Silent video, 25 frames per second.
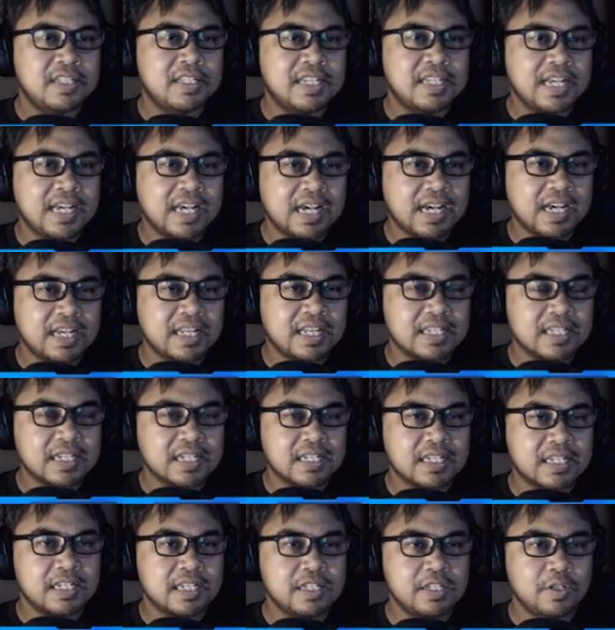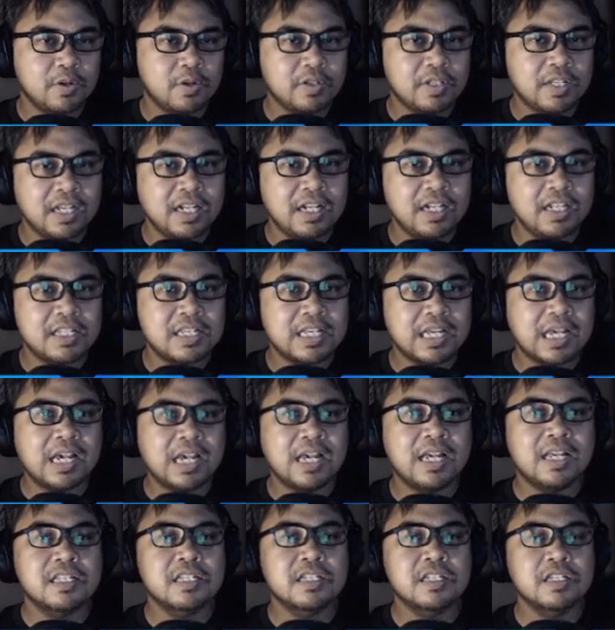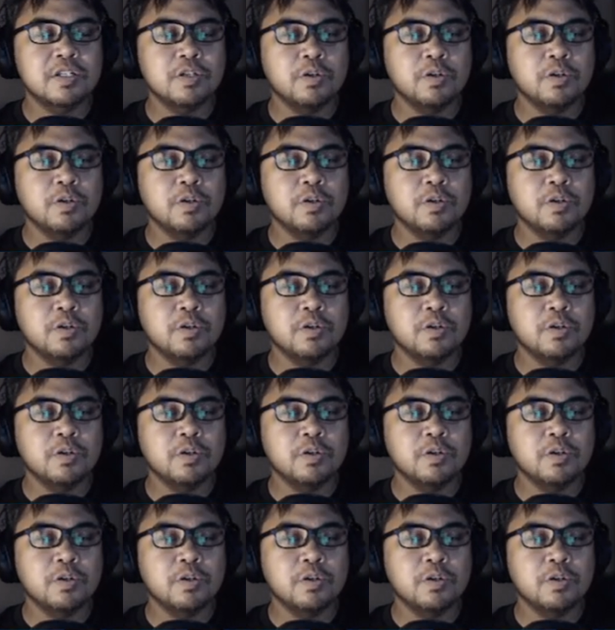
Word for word: tasks. Your daily tasks